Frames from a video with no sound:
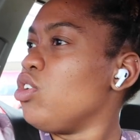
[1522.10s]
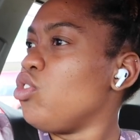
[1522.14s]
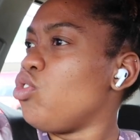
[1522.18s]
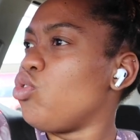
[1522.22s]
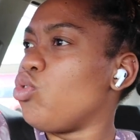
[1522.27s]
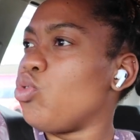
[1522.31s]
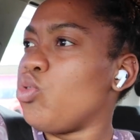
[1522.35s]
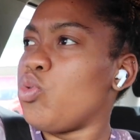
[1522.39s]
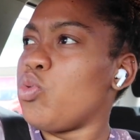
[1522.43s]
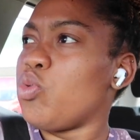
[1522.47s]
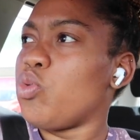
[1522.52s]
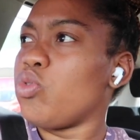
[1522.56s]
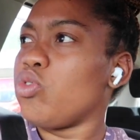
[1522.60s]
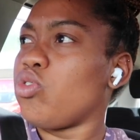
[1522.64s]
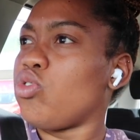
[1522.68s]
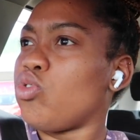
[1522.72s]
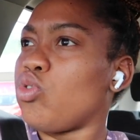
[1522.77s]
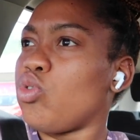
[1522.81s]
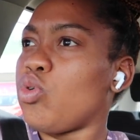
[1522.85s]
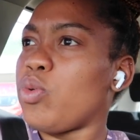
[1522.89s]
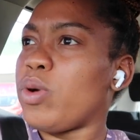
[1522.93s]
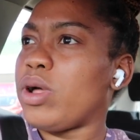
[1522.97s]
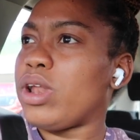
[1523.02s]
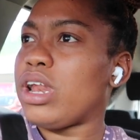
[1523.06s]
two
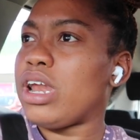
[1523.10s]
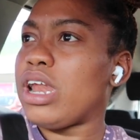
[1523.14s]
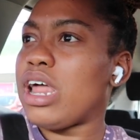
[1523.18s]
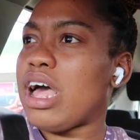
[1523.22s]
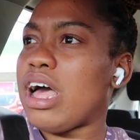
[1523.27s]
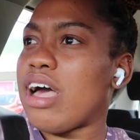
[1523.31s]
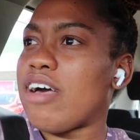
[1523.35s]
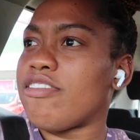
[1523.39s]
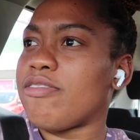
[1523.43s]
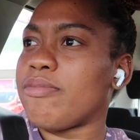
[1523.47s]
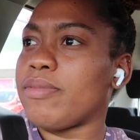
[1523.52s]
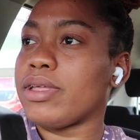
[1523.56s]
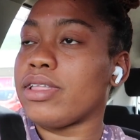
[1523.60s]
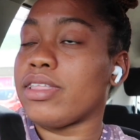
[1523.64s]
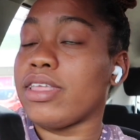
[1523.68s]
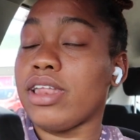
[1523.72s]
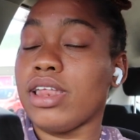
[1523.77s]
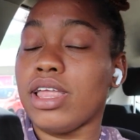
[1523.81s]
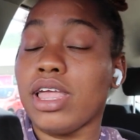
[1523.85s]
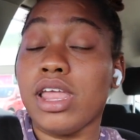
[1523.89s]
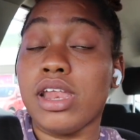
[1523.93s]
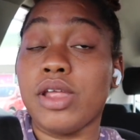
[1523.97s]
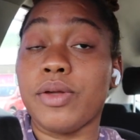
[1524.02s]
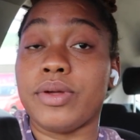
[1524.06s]
and a half
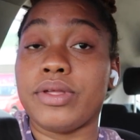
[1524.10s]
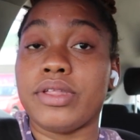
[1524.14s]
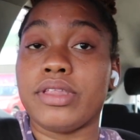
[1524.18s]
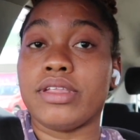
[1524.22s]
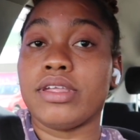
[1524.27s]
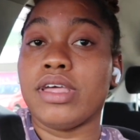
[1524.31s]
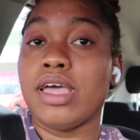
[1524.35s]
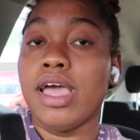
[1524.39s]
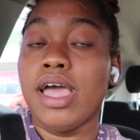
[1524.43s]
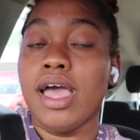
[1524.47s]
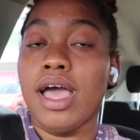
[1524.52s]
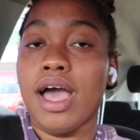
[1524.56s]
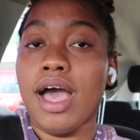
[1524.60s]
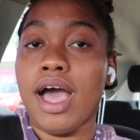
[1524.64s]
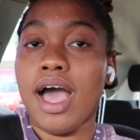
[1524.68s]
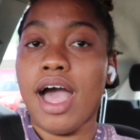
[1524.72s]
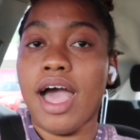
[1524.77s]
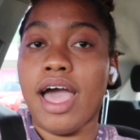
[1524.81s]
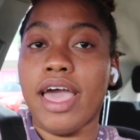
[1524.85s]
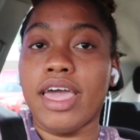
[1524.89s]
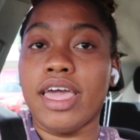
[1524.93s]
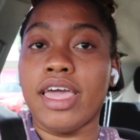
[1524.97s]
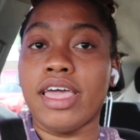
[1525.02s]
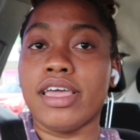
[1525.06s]
minutes. Anyways,
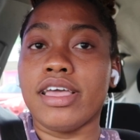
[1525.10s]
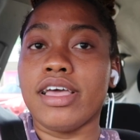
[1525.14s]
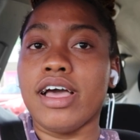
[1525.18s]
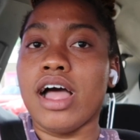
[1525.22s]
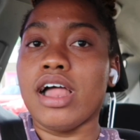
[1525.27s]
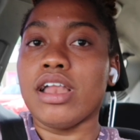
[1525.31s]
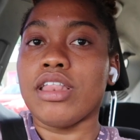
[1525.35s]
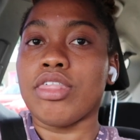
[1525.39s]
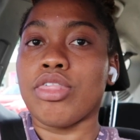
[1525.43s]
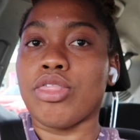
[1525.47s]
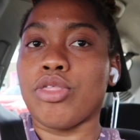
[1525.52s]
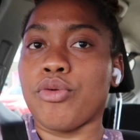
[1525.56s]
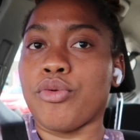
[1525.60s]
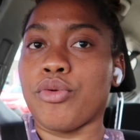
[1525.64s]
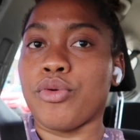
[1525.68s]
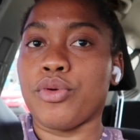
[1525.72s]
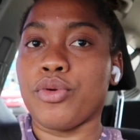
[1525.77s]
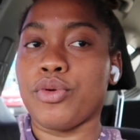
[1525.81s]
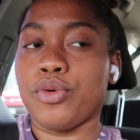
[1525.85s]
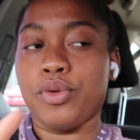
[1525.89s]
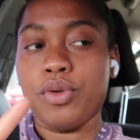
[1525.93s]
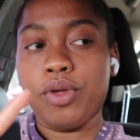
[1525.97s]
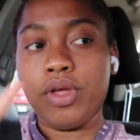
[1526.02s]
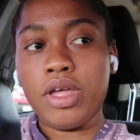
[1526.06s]
I got
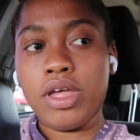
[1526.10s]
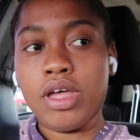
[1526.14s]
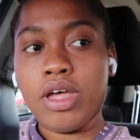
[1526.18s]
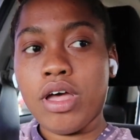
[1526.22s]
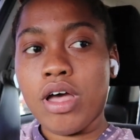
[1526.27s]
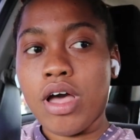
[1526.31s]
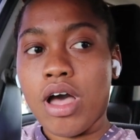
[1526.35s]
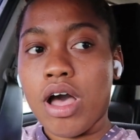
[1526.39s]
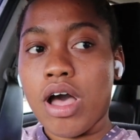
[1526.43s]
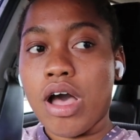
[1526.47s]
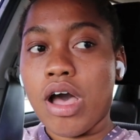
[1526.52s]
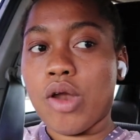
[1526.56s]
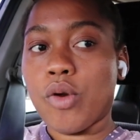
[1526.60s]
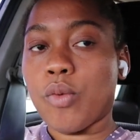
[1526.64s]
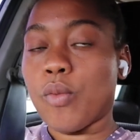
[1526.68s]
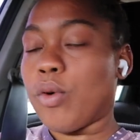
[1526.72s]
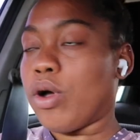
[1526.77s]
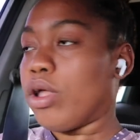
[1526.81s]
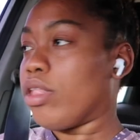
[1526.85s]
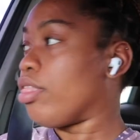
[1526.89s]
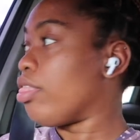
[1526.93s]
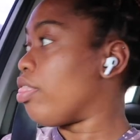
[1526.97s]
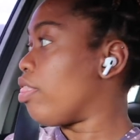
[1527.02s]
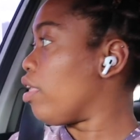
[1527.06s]
through on
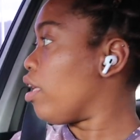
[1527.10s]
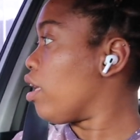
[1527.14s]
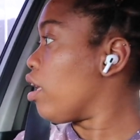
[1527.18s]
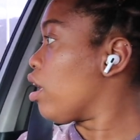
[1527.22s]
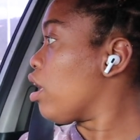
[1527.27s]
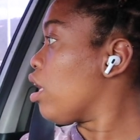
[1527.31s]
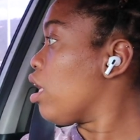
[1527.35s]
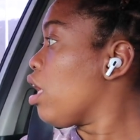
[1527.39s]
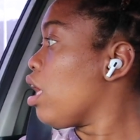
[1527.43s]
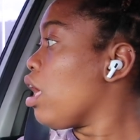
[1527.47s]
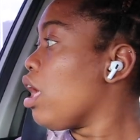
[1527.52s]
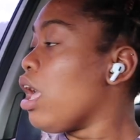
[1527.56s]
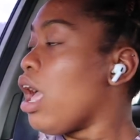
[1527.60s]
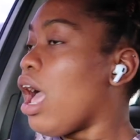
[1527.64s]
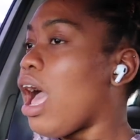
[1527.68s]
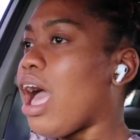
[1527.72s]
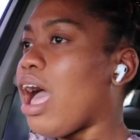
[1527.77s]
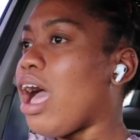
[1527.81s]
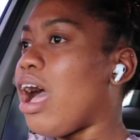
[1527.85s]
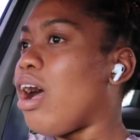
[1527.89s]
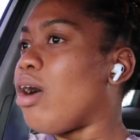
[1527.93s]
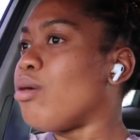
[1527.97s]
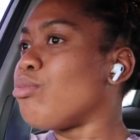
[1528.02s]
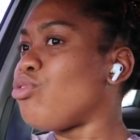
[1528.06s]
one thing.
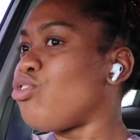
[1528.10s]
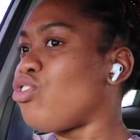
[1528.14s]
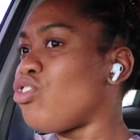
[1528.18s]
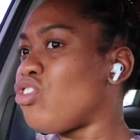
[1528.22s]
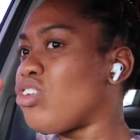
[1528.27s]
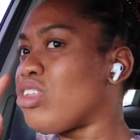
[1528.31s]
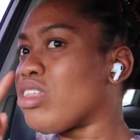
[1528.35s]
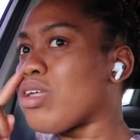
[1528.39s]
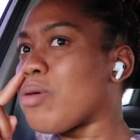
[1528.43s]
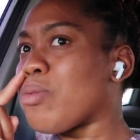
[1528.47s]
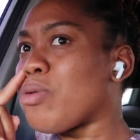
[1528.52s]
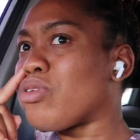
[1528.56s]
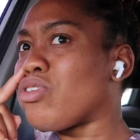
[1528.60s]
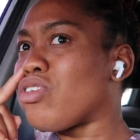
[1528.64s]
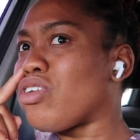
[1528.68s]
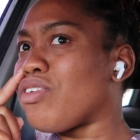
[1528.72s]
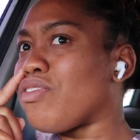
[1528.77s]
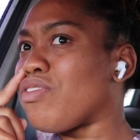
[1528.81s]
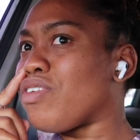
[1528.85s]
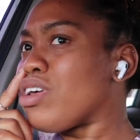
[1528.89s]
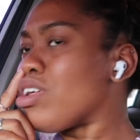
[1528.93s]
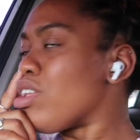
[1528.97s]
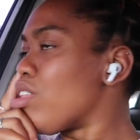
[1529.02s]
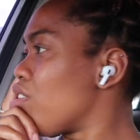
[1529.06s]
She just come out of
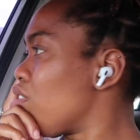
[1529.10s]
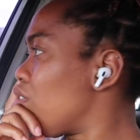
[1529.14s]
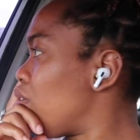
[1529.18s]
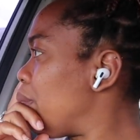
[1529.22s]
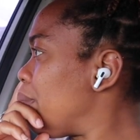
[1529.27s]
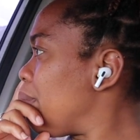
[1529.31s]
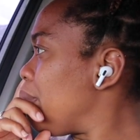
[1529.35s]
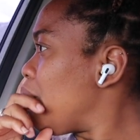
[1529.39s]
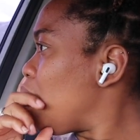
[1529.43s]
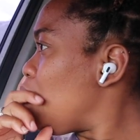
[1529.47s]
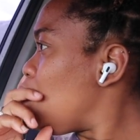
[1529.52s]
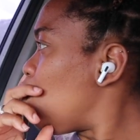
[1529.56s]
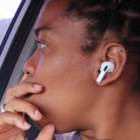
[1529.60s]
the vehicle, so I